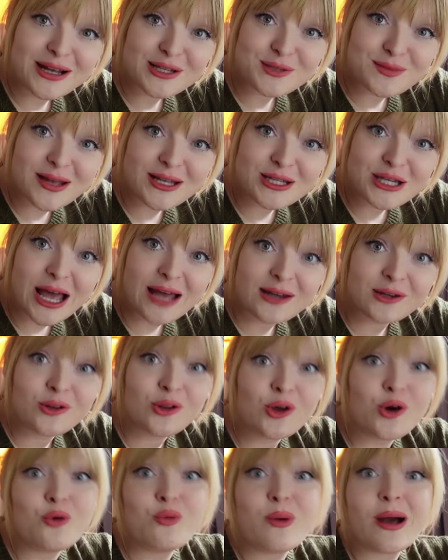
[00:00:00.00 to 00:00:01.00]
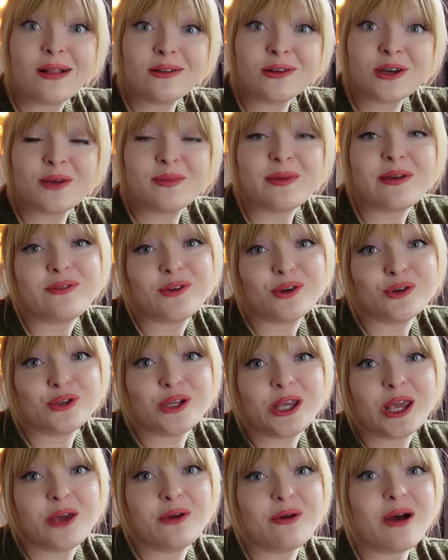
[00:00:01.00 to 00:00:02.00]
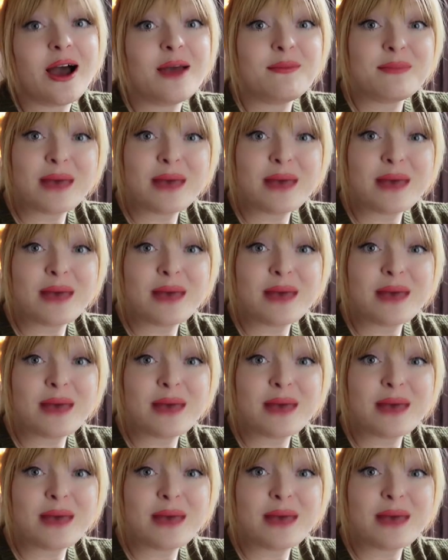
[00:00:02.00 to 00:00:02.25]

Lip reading: my channel, or welcome if you're new. I'm